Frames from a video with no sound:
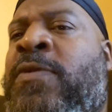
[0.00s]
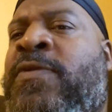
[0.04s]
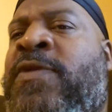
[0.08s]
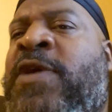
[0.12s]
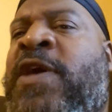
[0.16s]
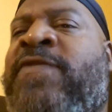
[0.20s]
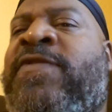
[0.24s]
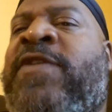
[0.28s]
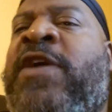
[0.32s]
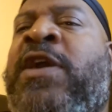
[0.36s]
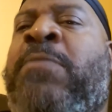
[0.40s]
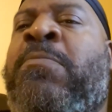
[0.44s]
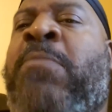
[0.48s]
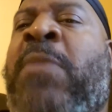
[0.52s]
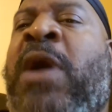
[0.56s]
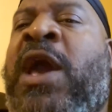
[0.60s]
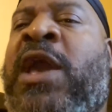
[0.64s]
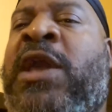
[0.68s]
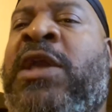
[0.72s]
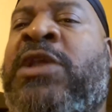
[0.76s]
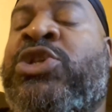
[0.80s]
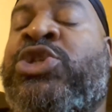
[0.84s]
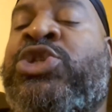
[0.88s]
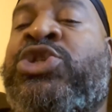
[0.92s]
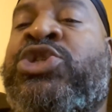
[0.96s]
that they
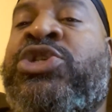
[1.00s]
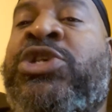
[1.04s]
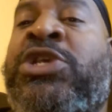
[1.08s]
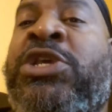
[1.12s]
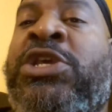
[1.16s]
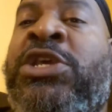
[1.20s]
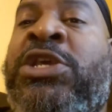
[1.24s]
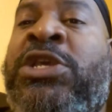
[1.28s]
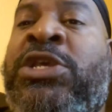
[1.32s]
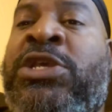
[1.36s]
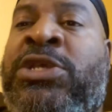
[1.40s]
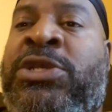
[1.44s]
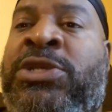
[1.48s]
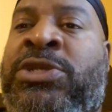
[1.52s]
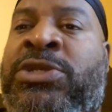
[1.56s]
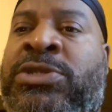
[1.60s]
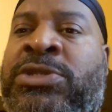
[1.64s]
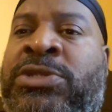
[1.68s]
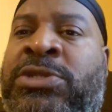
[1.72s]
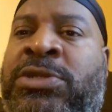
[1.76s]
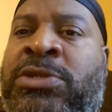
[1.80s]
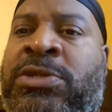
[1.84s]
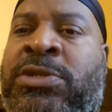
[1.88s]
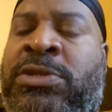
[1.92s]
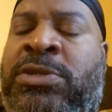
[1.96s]
might
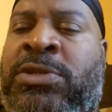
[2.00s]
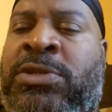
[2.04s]
seize